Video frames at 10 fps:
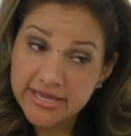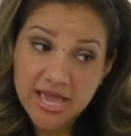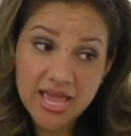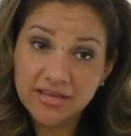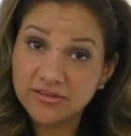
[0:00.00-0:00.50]

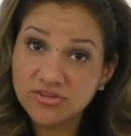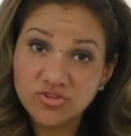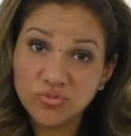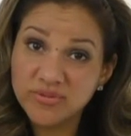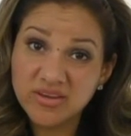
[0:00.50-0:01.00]
and
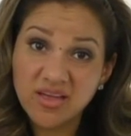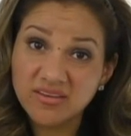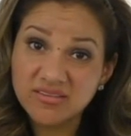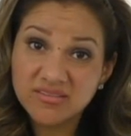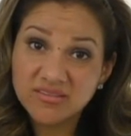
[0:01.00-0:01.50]
you'll be
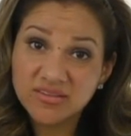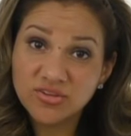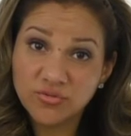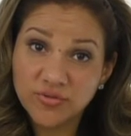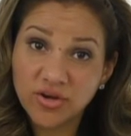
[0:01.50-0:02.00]
done.
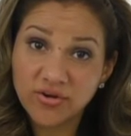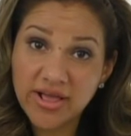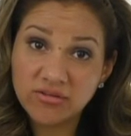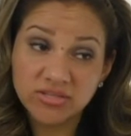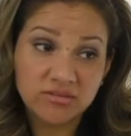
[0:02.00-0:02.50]
You'll figure it
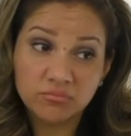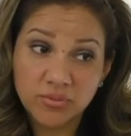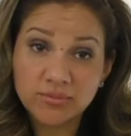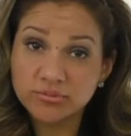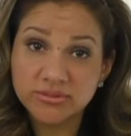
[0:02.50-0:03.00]
out in
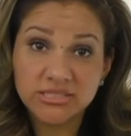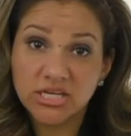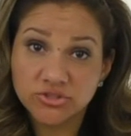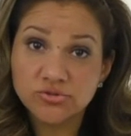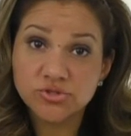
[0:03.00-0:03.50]
probably
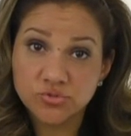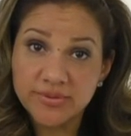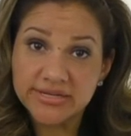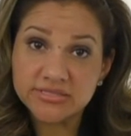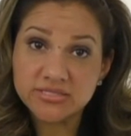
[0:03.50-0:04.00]
under 2
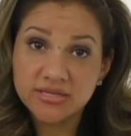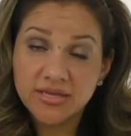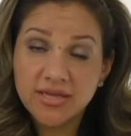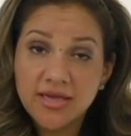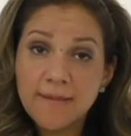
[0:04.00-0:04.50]
minutes.
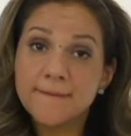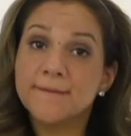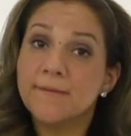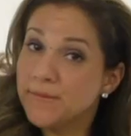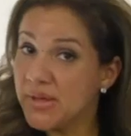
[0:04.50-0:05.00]

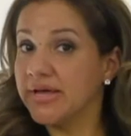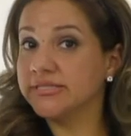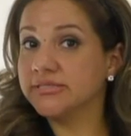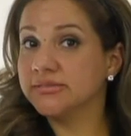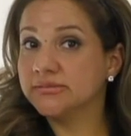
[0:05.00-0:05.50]

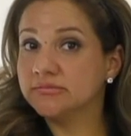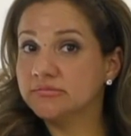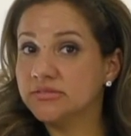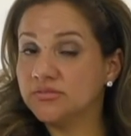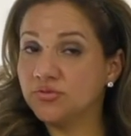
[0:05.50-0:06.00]
But
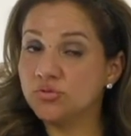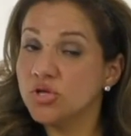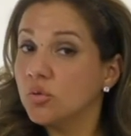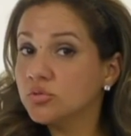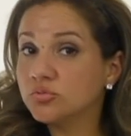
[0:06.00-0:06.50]
if you
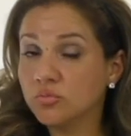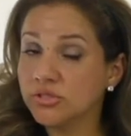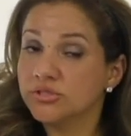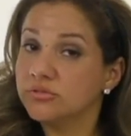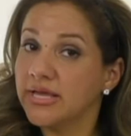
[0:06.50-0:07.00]
don't want
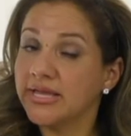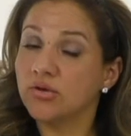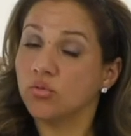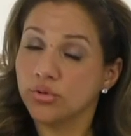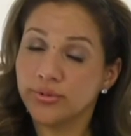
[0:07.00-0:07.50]
to do that,
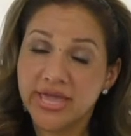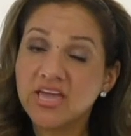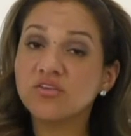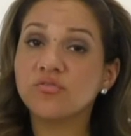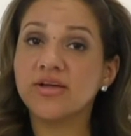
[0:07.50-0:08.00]
or you
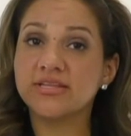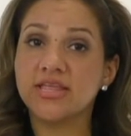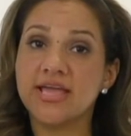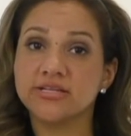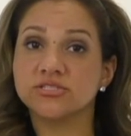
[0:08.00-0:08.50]
can't find
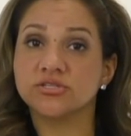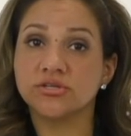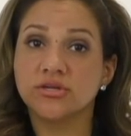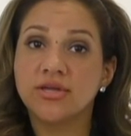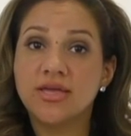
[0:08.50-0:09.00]
the
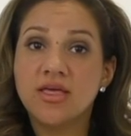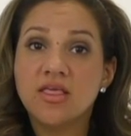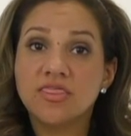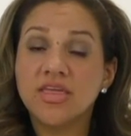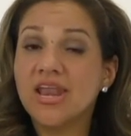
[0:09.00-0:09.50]
answer,
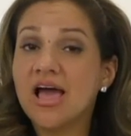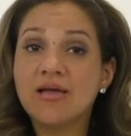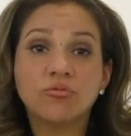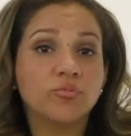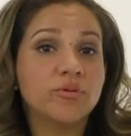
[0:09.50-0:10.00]
then I
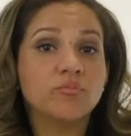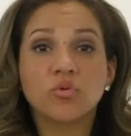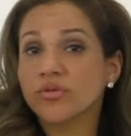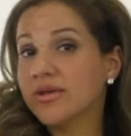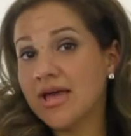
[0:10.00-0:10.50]
will be
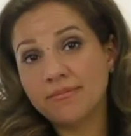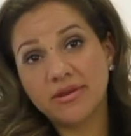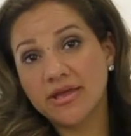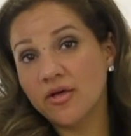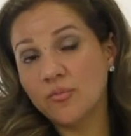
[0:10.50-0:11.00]
more than happy
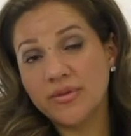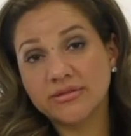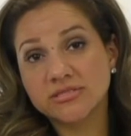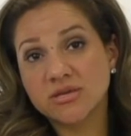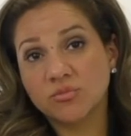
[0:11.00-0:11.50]
to help,
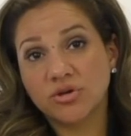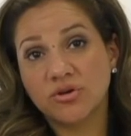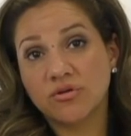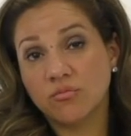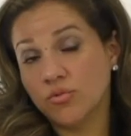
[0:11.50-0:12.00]
and
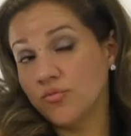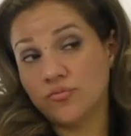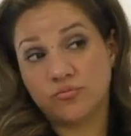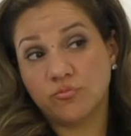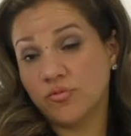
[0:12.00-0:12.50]
someone
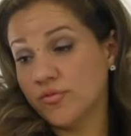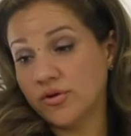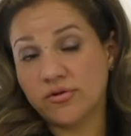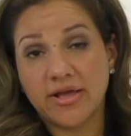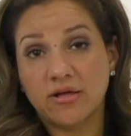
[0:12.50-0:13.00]
will
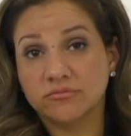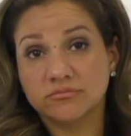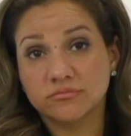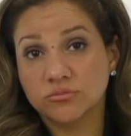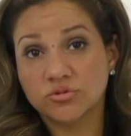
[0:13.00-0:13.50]
figure it out.
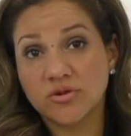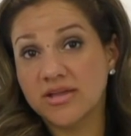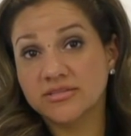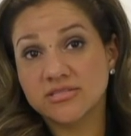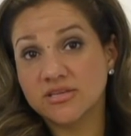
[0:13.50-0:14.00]
We'll try
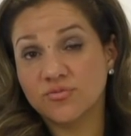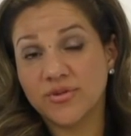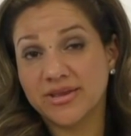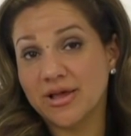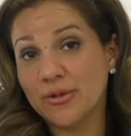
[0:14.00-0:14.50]
and see if we
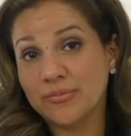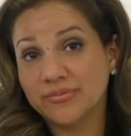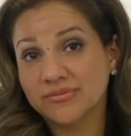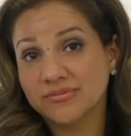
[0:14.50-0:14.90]
can help.